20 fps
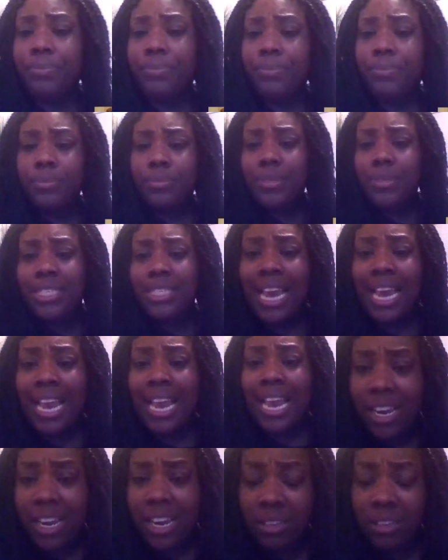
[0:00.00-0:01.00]

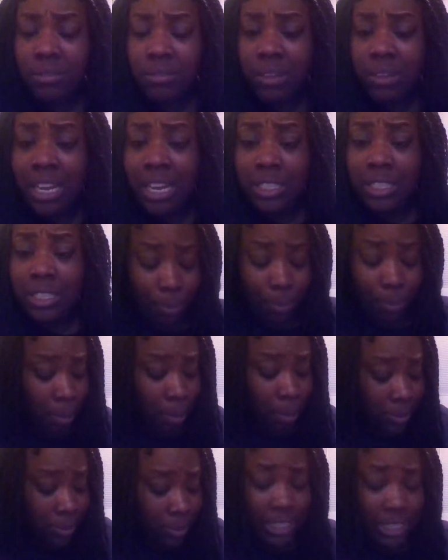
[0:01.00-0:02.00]
Stata, it's probably
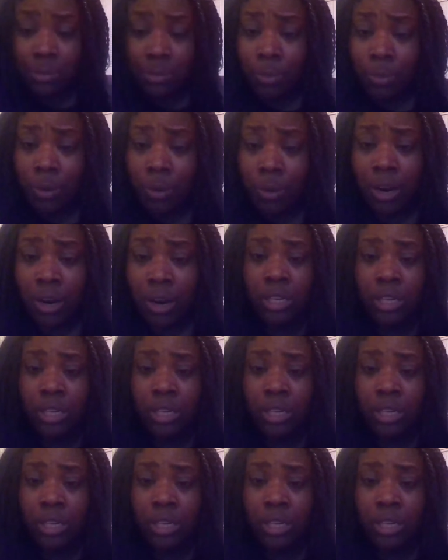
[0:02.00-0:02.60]
smart